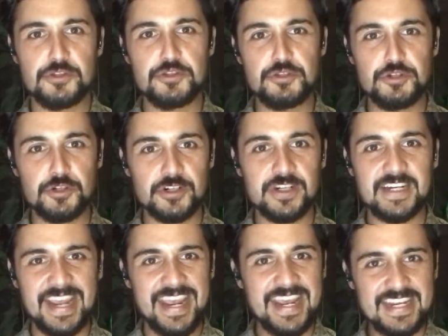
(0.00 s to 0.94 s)
during
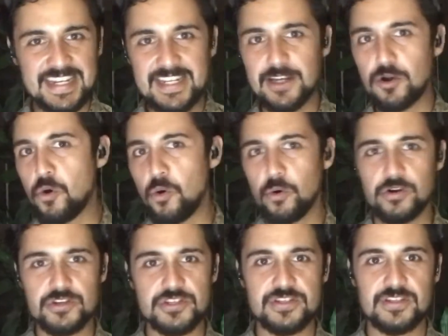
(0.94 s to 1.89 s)
any
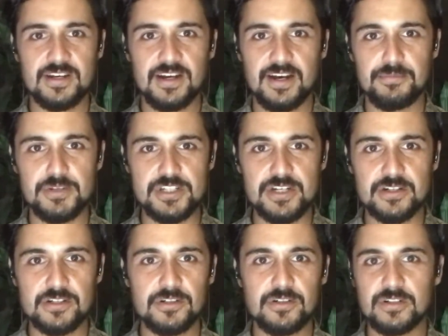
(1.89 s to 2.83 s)
course
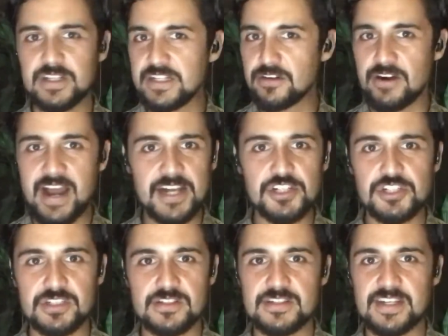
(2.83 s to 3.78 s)
material
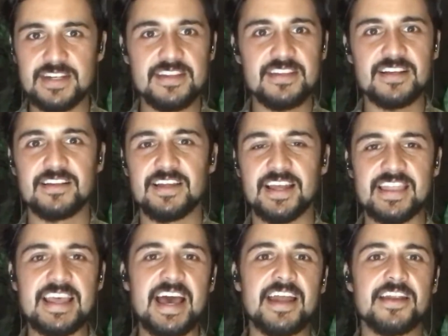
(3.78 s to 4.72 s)
interactions, anything like
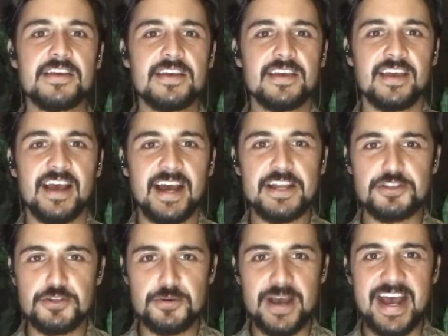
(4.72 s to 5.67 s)
that, I
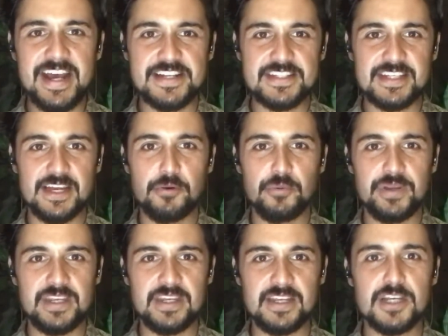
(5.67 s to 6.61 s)
do ask that
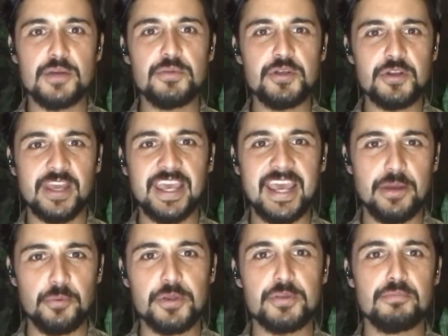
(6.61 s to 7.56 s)
we communicate
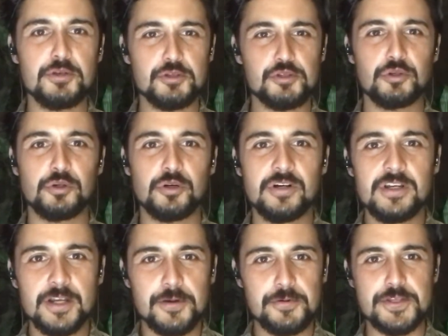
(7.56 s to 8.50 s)
with mutual
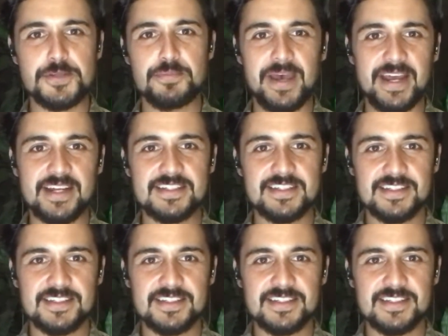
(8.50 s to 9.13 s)
respect.